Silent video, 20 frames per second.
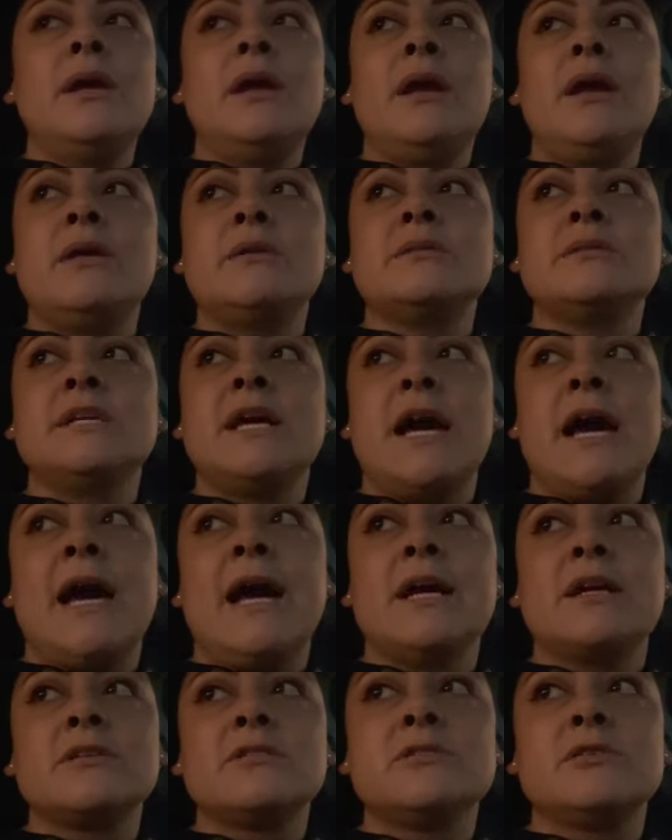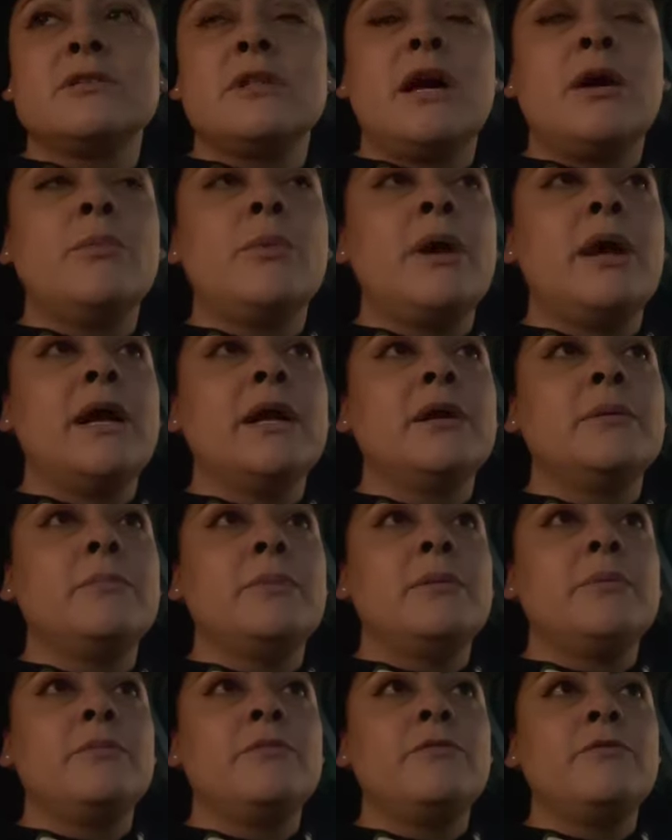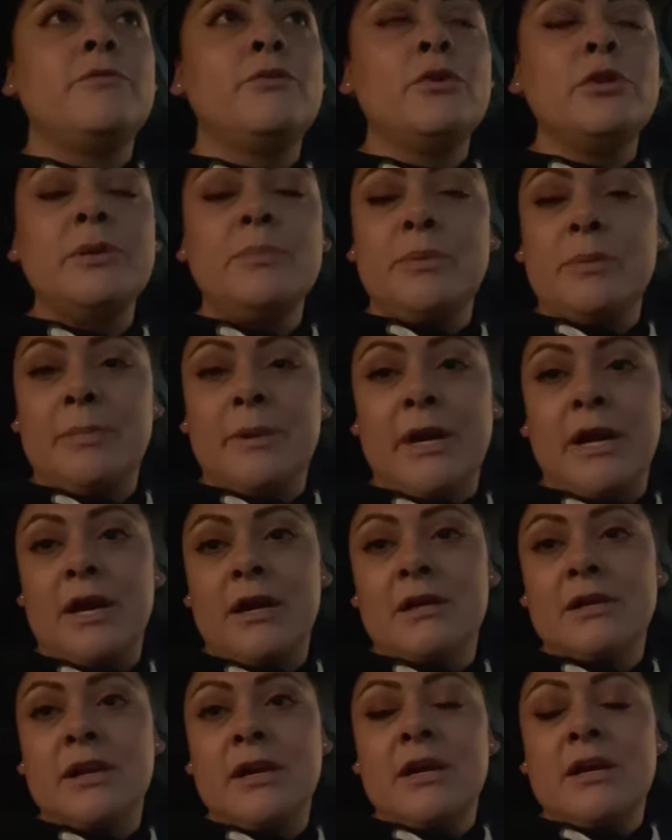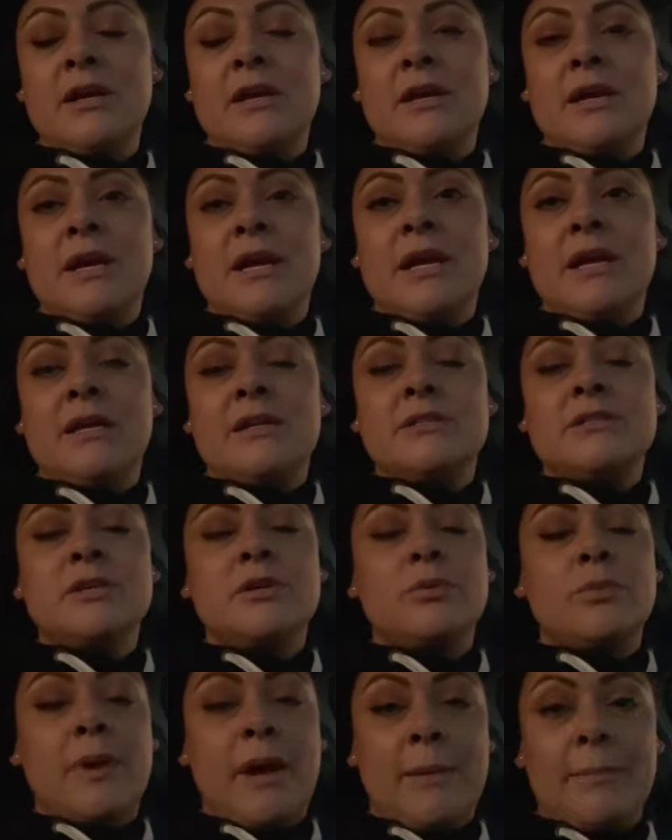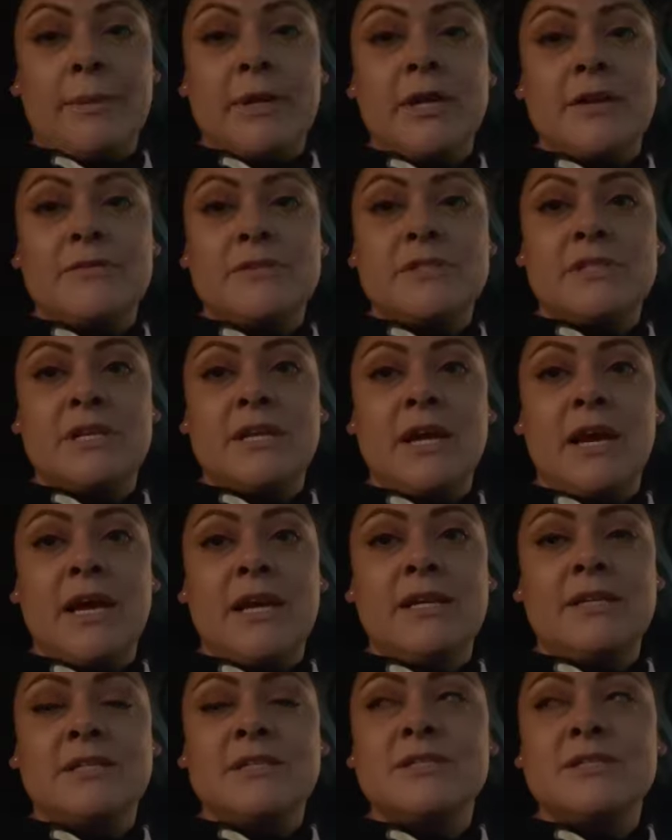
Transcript: and tags, so that way I can be fully prepared to wrap gifts tonight.